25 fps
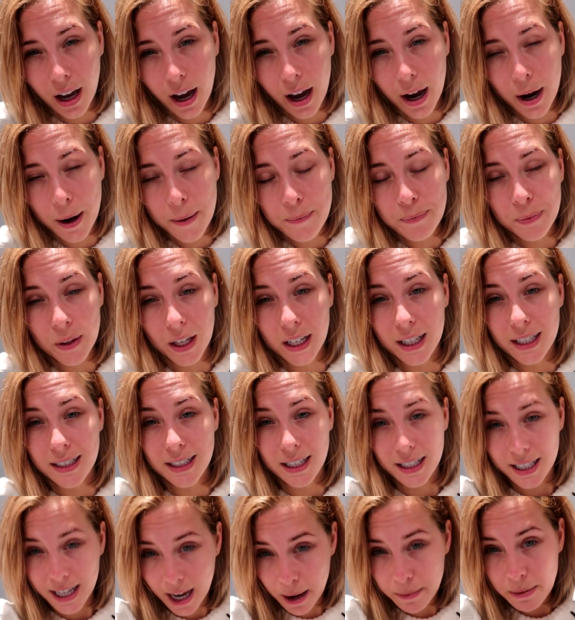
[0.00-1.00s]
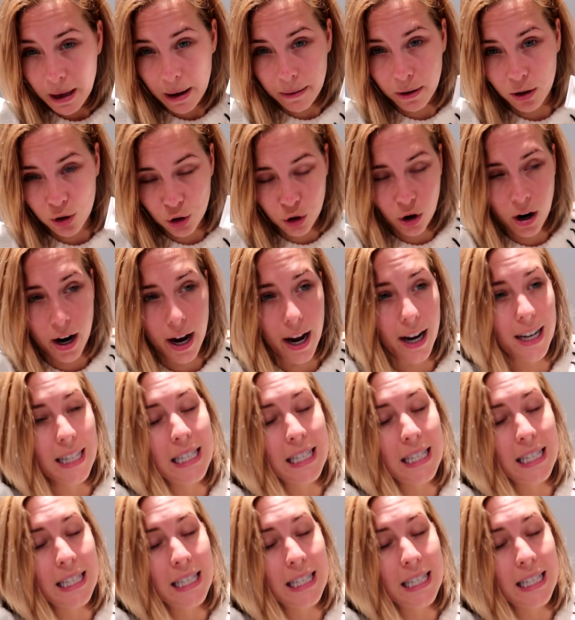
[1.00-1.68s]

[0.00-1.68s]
and I said, yep, I'll try it.